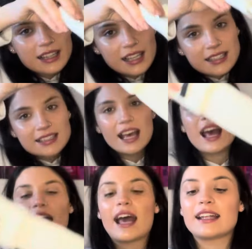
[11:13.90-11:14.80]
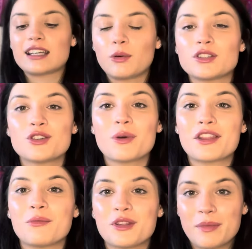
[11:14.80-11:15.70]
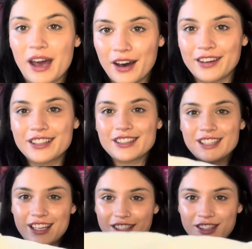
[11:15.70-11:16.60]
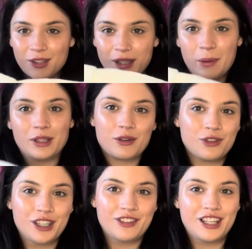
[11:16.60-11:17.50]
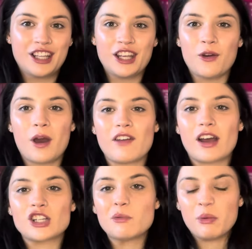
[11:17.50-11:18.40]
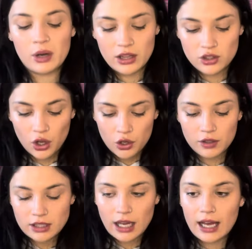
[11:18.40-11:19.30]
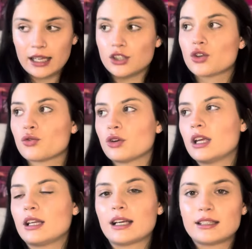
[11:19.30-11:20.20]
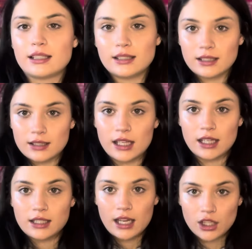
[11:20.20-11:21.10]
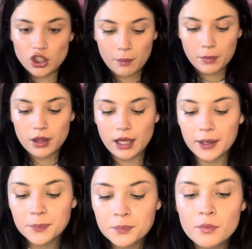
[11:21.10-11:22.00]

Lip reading: this, and I wanted to wear them with my Uggs. I just thought that would look really, really cute, and I've actually bought like this oversized green like sisters and sneakers knitted jumper thing,